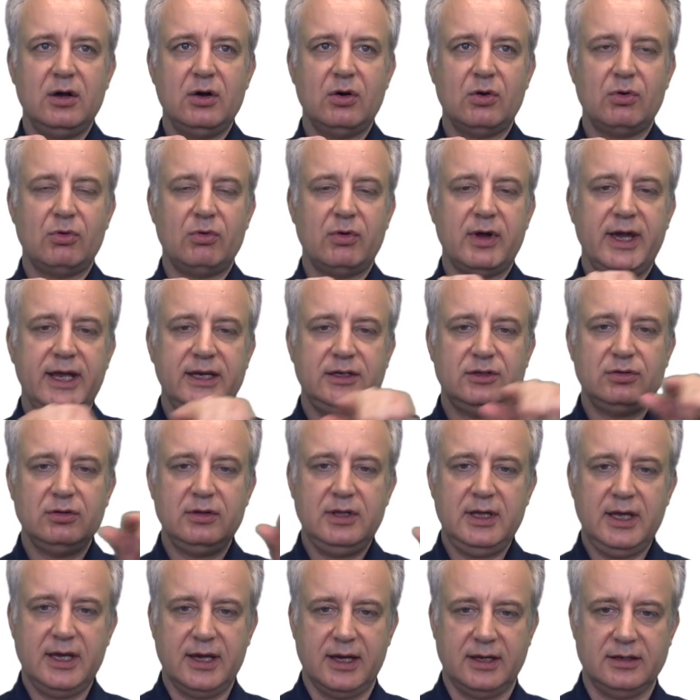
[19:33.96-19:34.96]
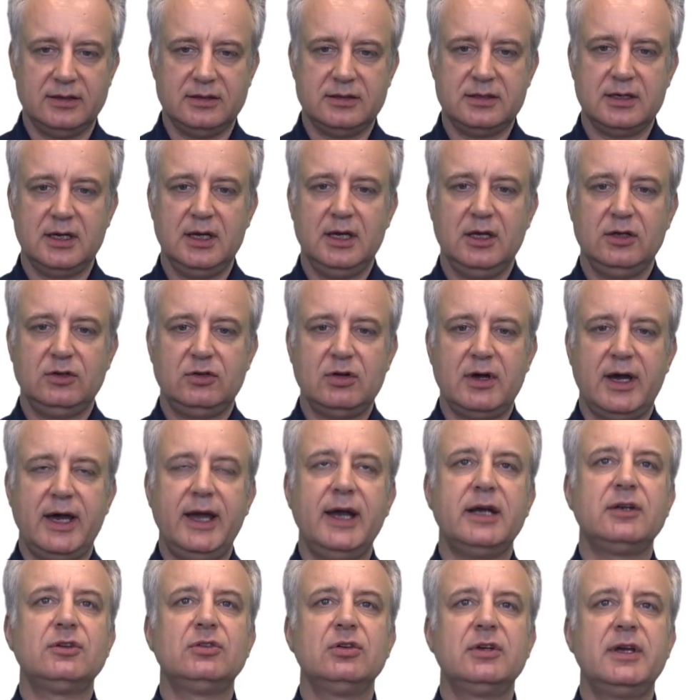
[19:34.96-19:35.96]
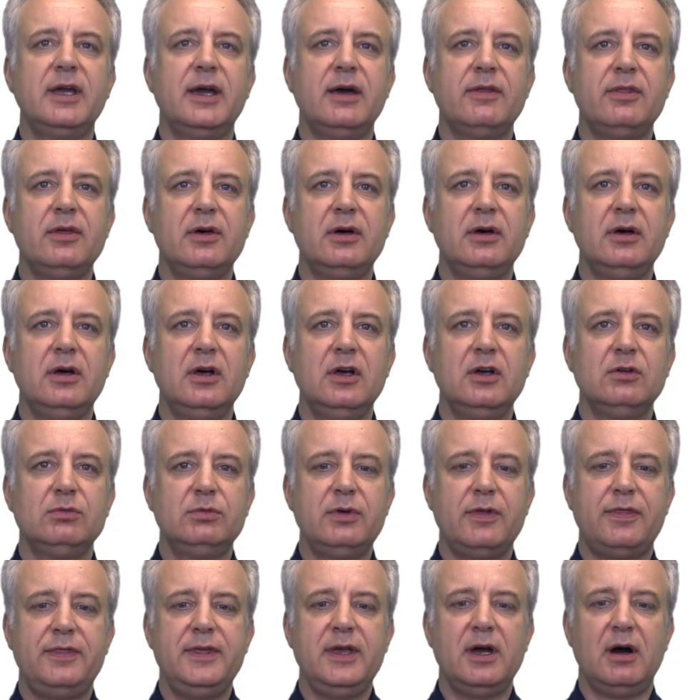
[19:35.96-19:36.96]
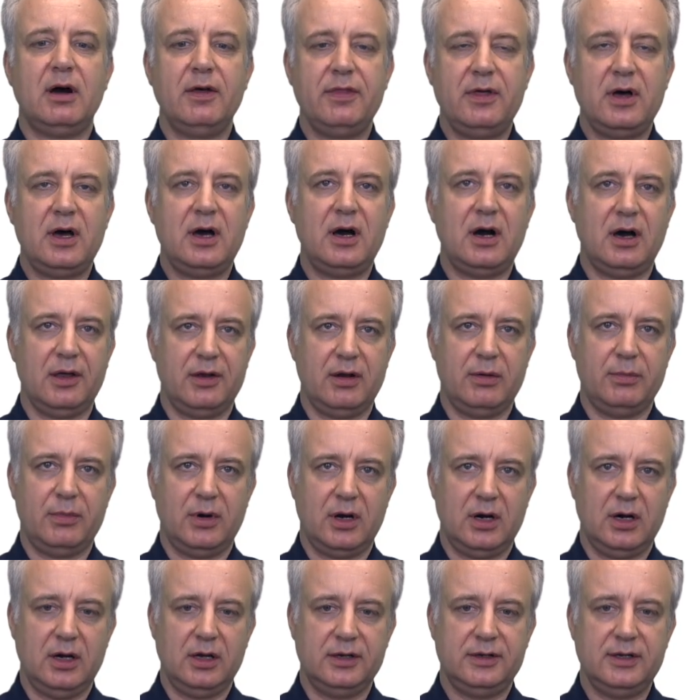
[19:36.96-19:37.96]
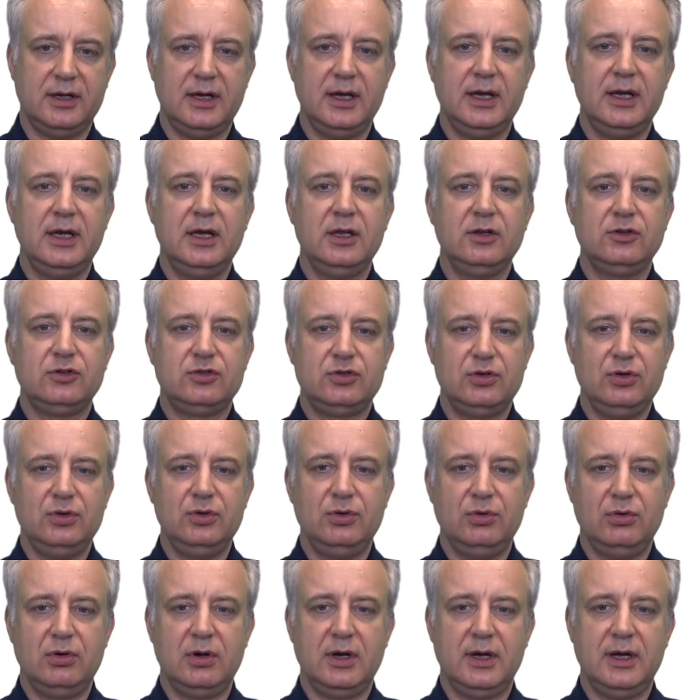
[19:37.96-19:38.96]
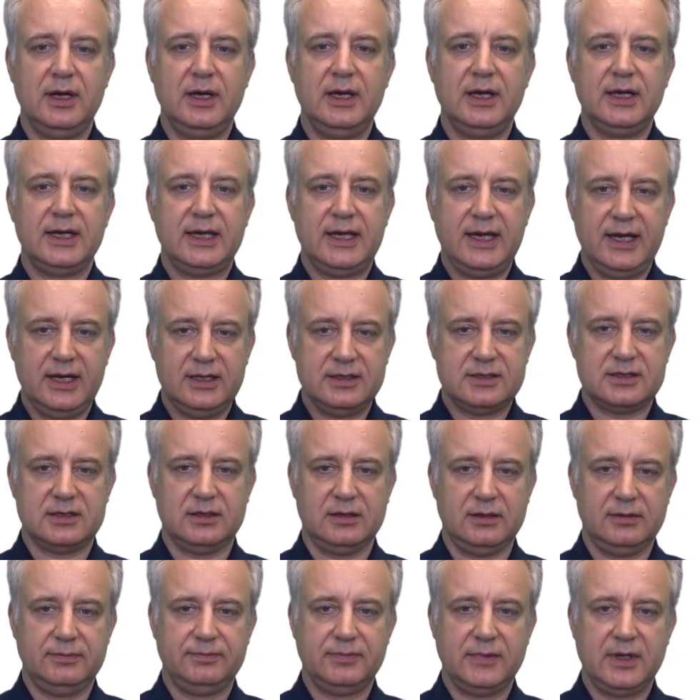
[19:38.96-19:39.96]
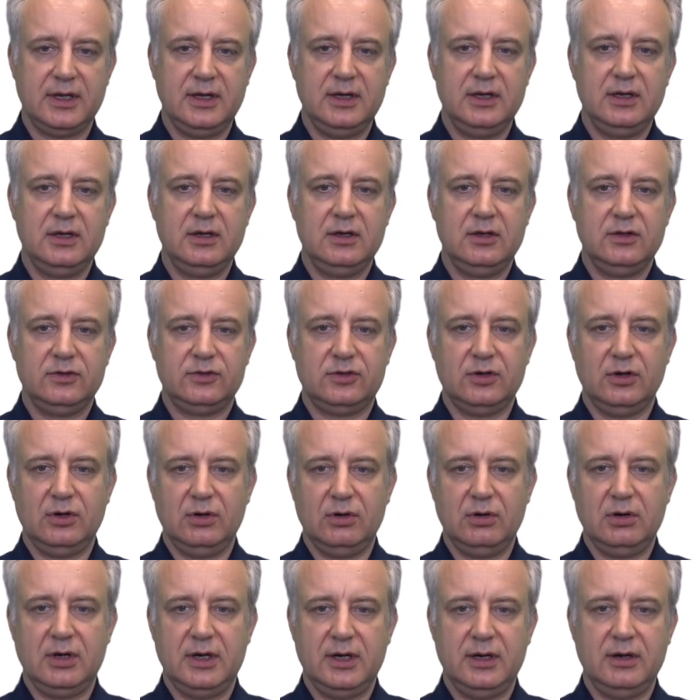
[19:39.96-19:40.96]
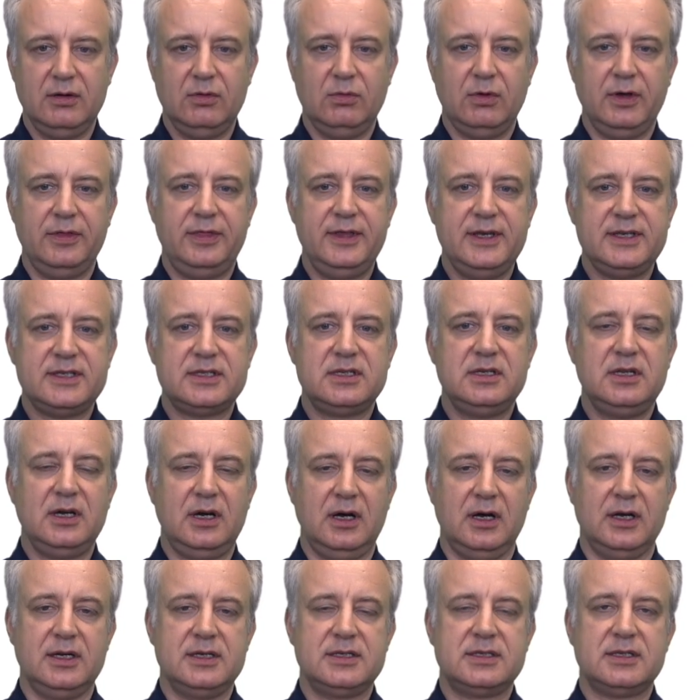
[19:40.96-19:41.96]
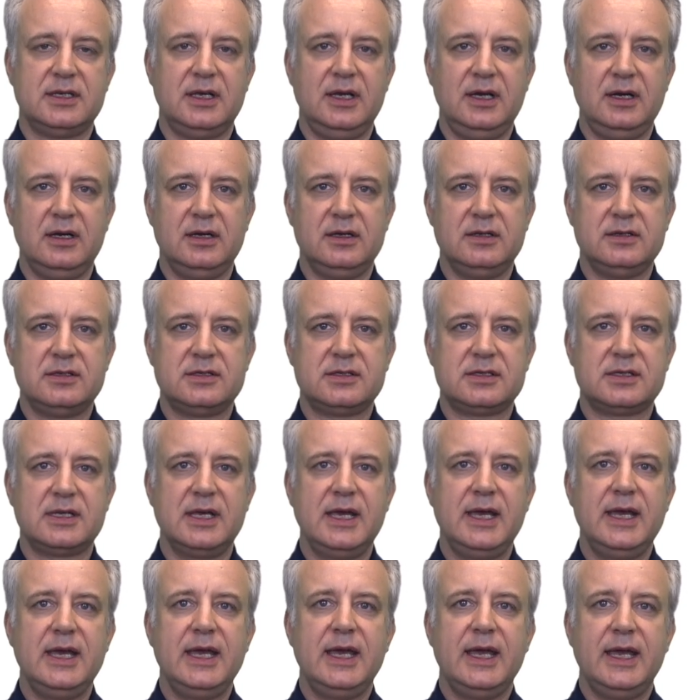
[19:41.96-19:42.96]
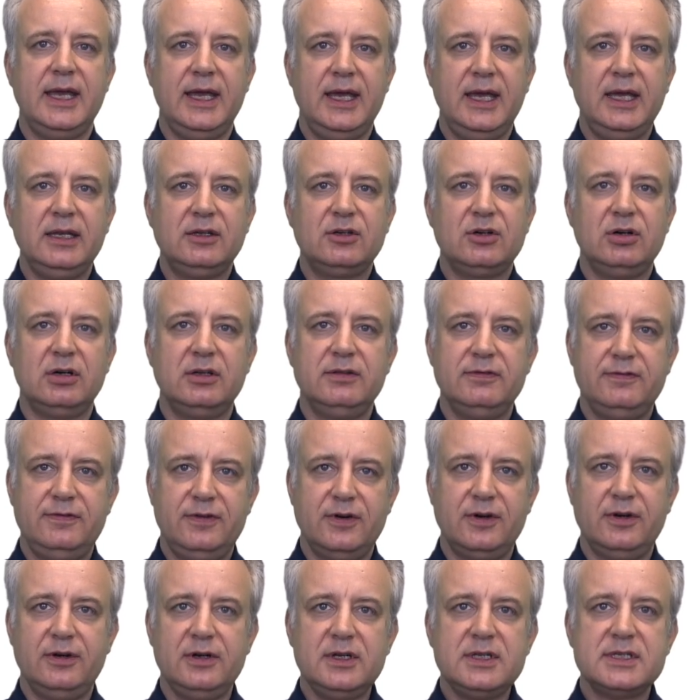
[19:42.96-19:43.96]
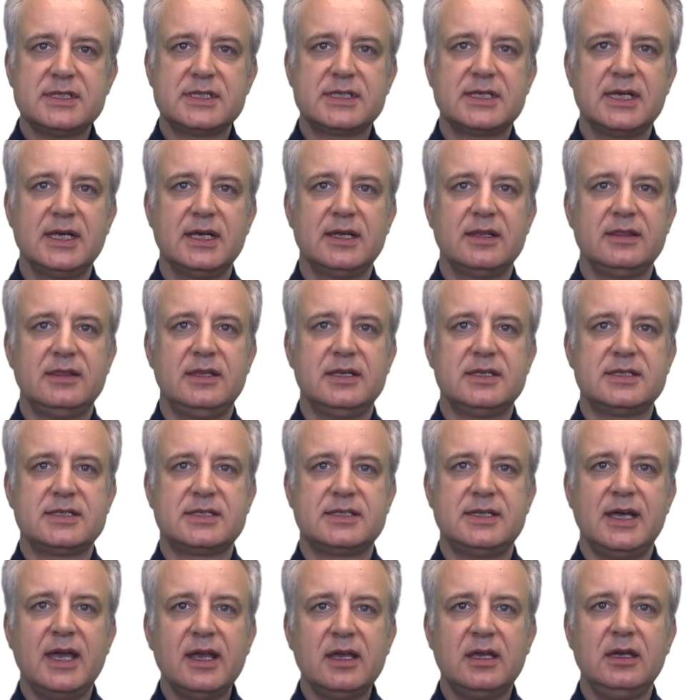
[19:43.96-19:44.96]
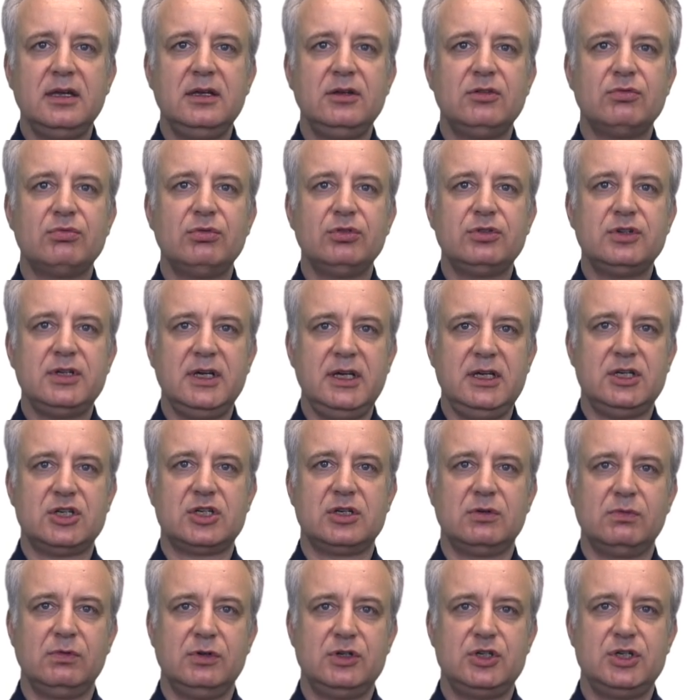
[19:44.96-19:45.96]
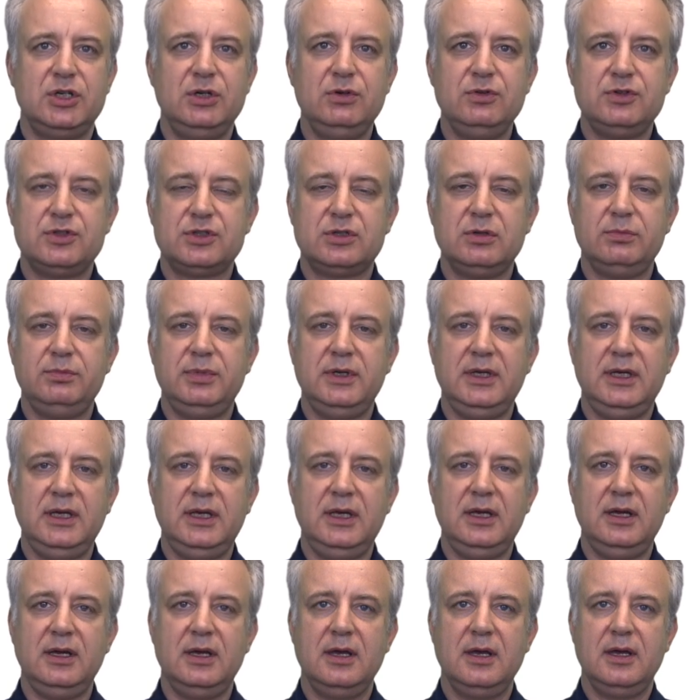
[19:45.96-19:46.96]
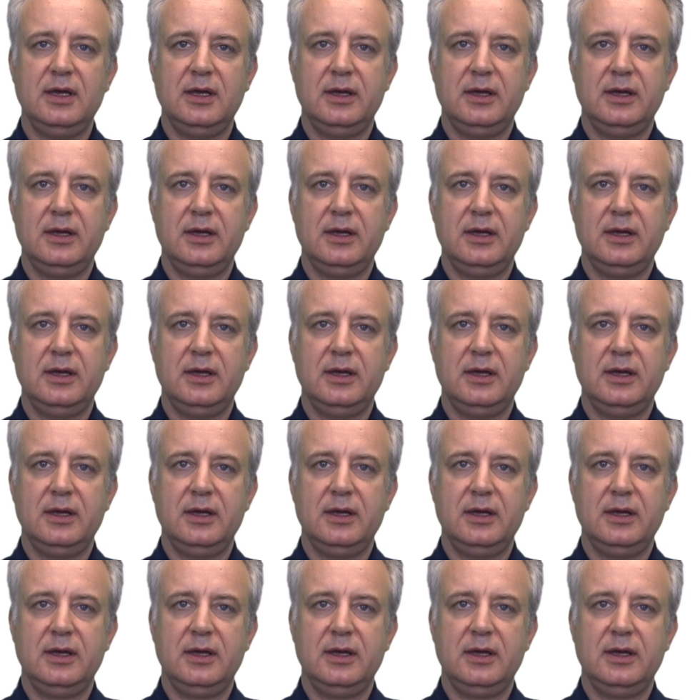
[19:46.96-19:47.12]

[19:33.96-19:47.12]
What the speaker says: right to the end to act together with the other Hadamard to cancel. So what this does is it converts the second rotation, which used to be